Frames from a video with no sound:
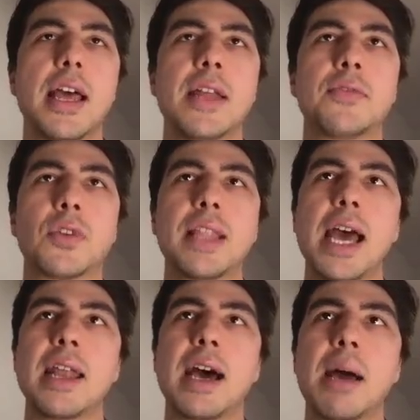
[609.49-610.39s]
And for
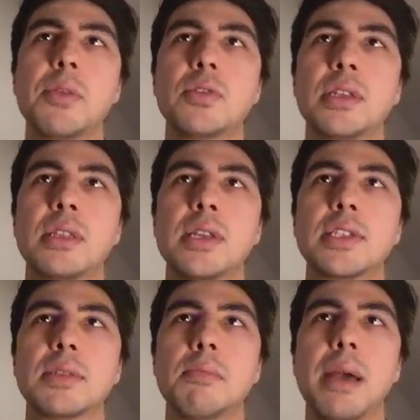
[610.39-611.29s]
that, I'm using
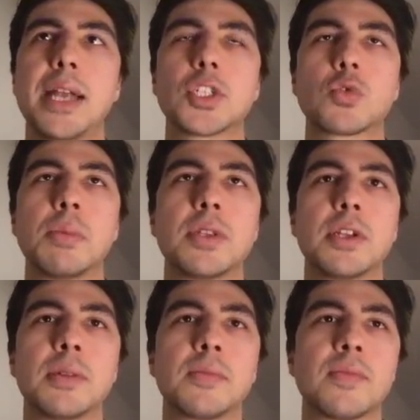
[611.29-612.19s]
this bash script
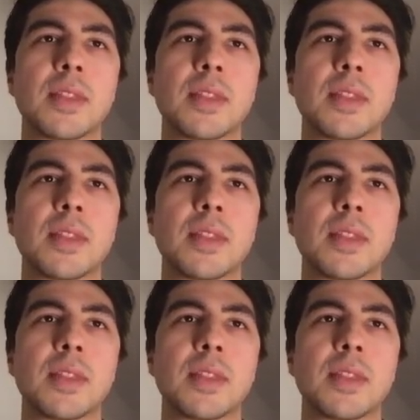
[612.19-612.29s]
here.